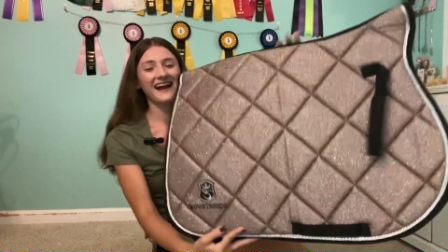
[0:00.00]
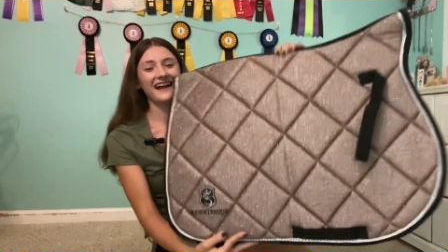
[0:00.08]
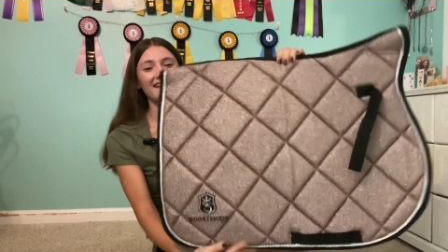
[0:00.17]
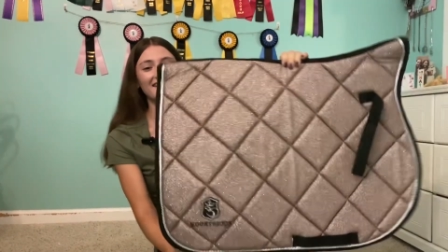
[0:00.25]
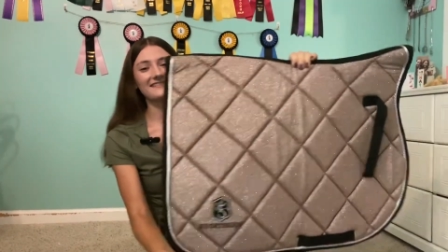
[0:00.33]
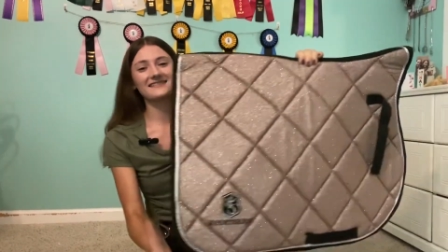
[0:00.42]

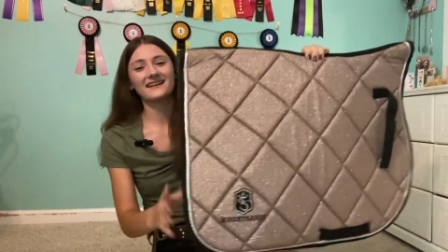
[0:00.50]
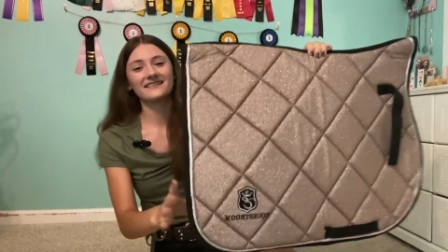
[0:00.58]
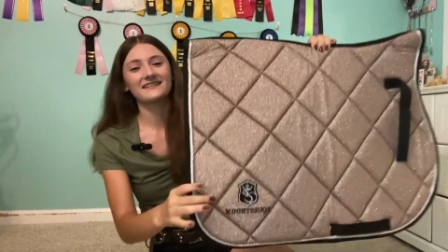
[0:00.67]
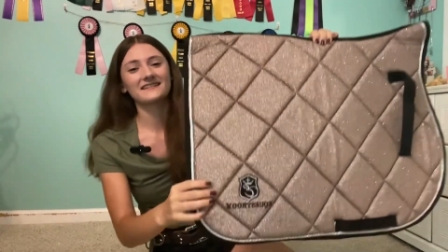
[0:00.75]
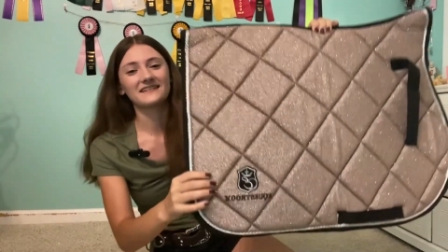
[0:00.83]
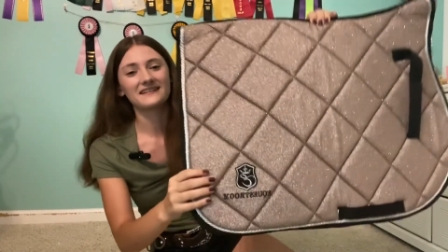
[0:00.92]
And it's got
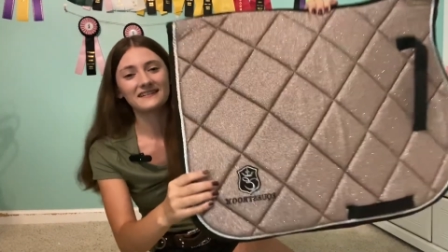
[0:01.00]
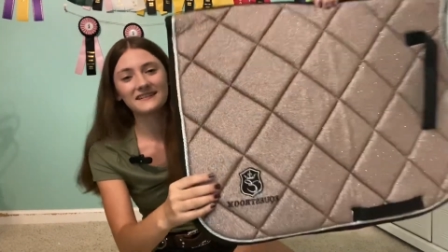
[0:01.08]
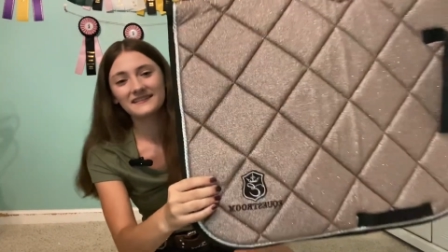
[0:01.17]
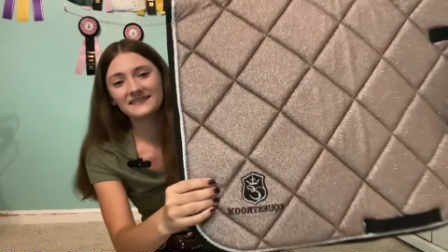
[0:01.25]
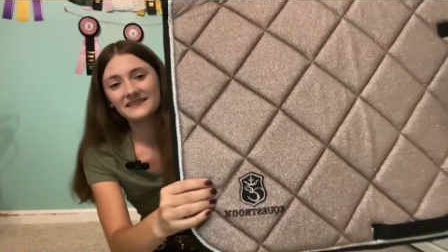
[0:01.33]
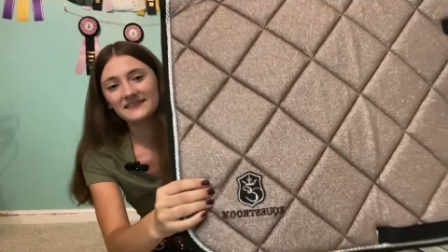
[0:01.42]
their
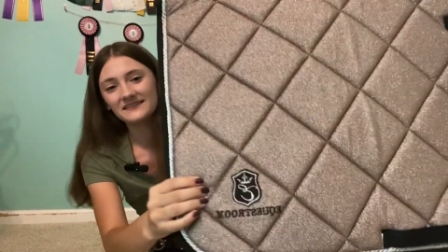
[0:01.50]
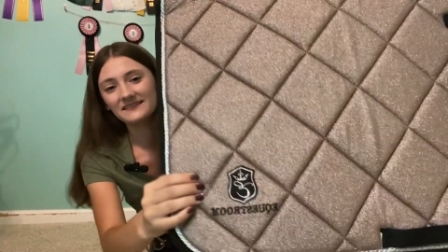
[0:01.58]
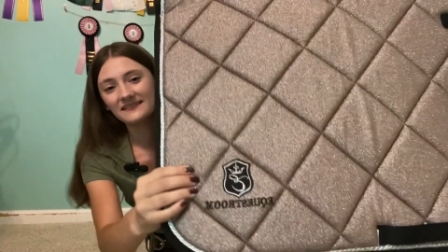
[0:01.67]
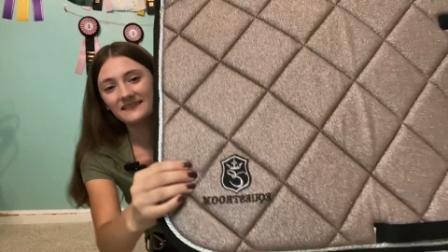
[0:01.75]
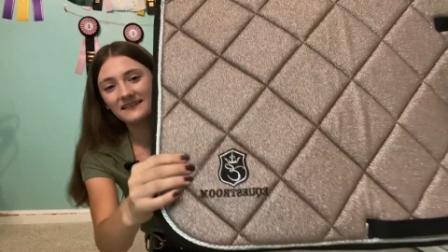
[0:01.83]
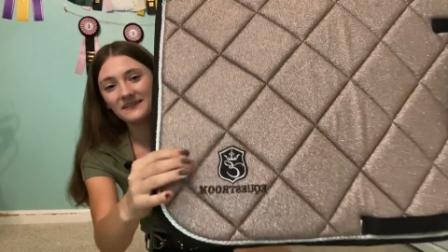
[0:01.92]

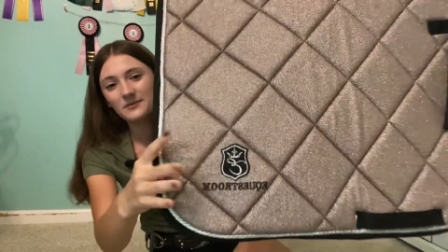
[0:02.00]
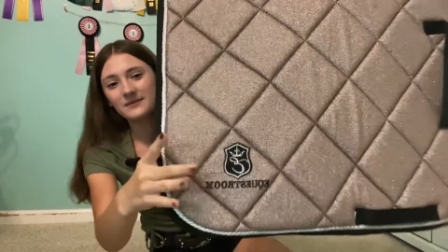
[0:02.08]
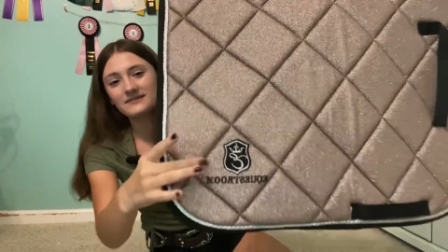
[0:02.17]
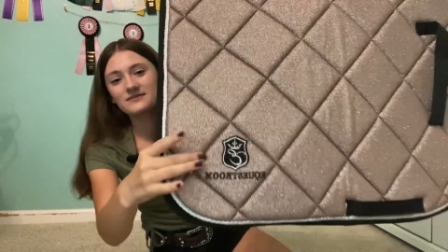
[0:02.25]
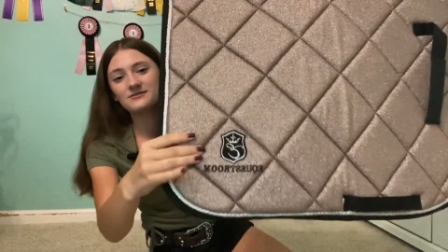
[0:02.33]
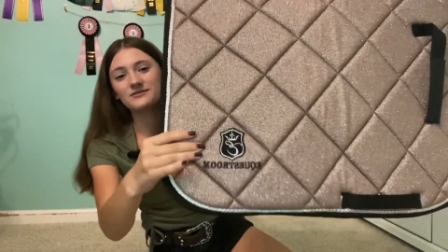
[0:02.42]
little
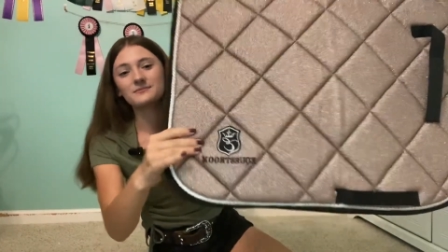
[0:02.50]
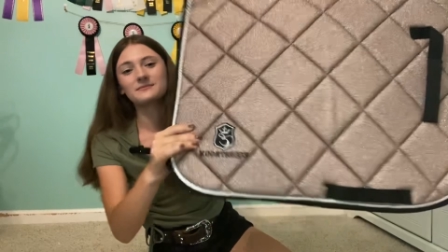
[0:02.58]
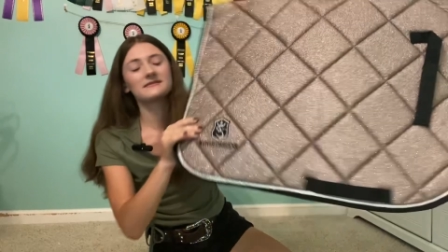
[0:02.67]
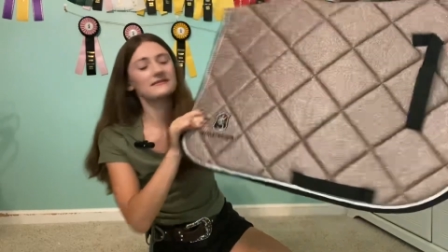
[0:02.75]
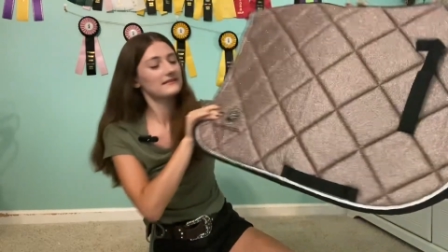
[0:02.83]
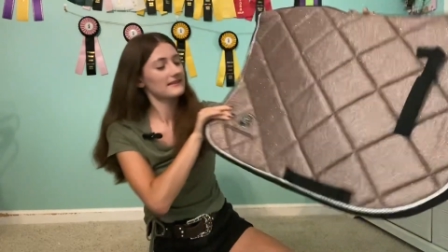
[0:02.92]
equestrian
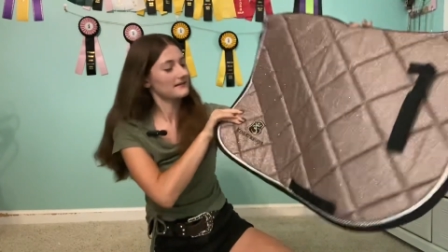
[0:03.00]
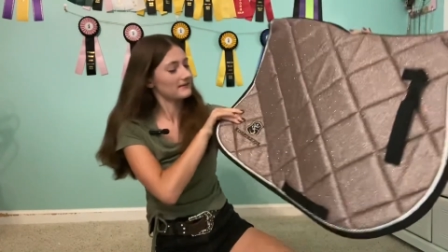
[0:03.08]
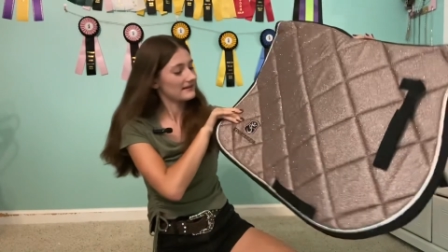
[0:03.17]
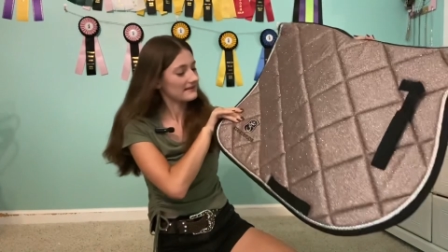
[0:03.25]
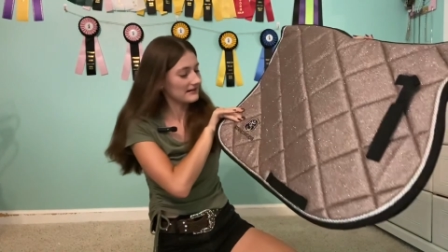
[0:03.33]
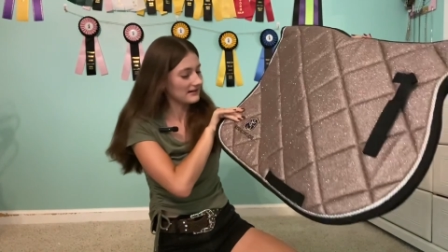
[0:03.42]
thing
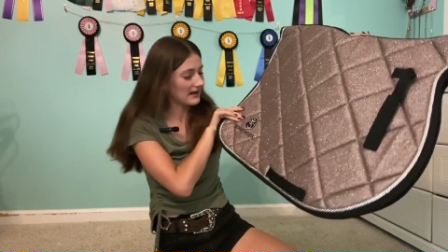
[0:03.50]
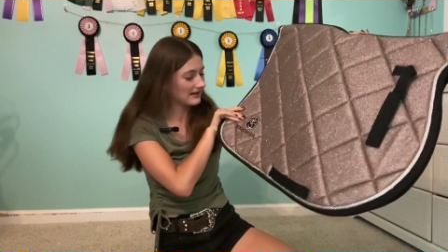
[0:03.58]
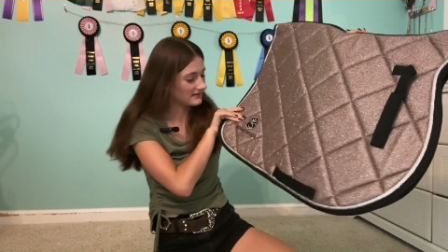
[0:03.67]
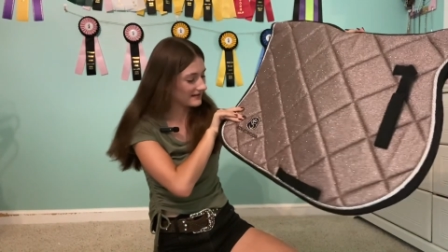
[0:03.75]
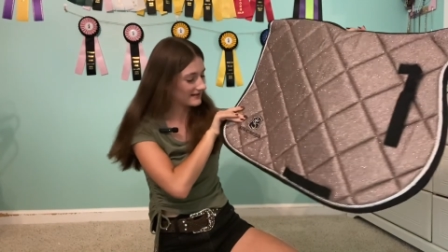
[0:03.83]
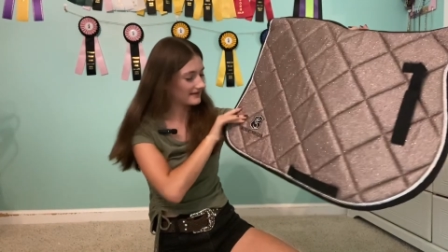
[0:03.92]
right there. I
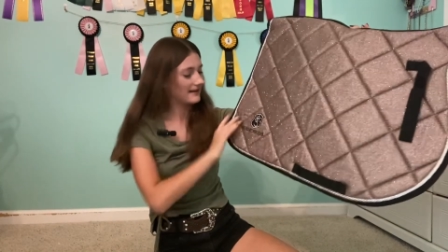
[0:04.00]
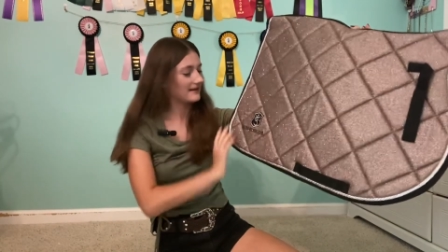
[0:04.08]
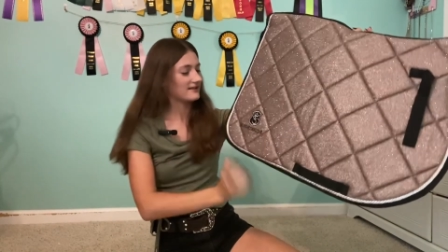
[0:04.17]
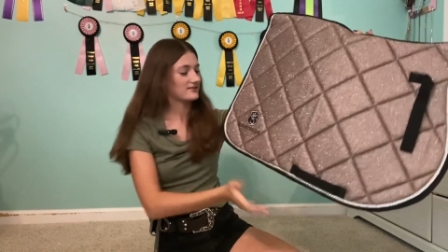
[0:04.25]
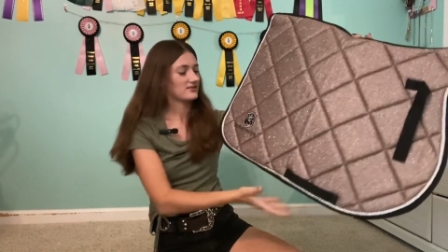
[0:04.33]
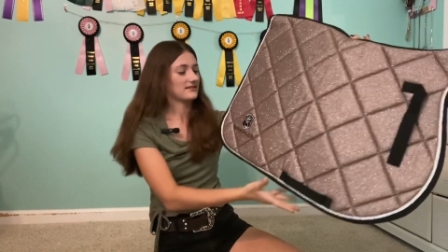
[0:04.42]
like that
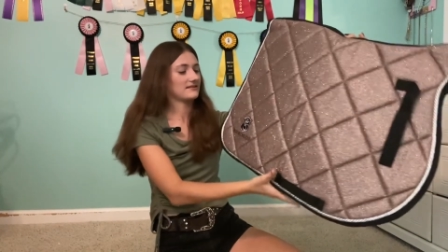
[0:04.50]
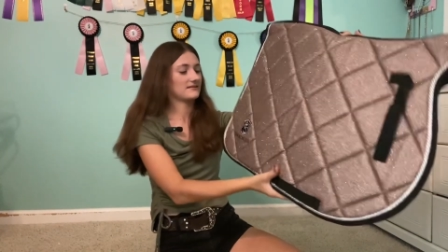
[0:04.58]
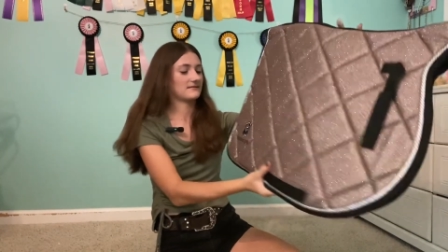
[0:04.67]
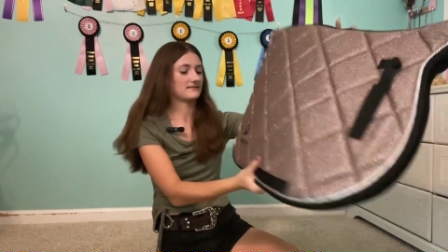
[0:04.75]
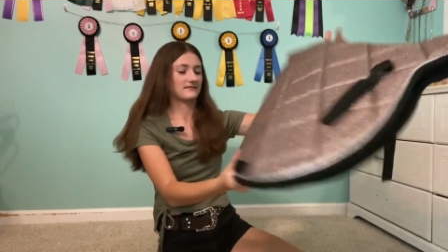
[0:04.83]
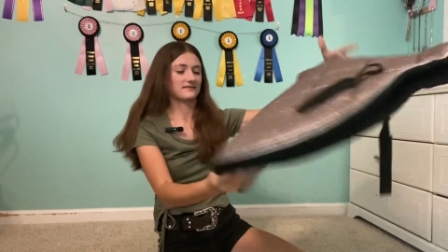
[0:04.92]
actually.
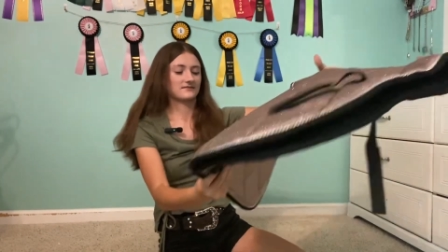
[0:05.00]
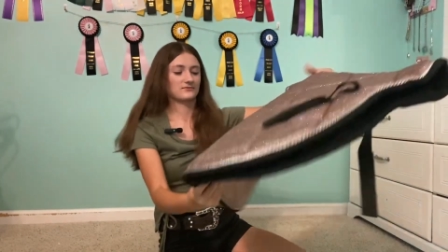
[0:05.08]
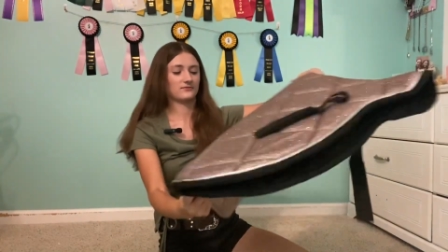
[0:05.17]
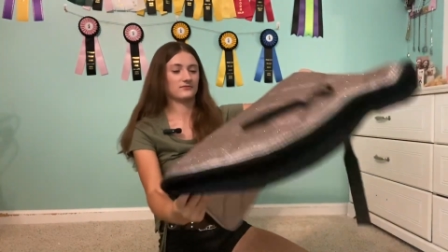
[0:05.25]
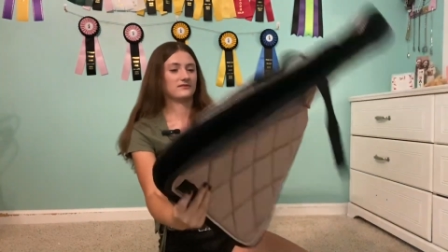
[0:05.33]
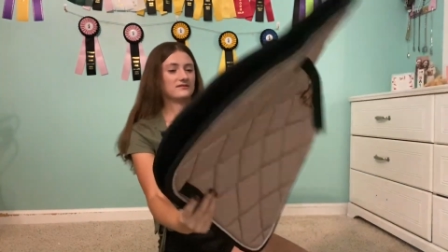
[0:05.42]
It's cool.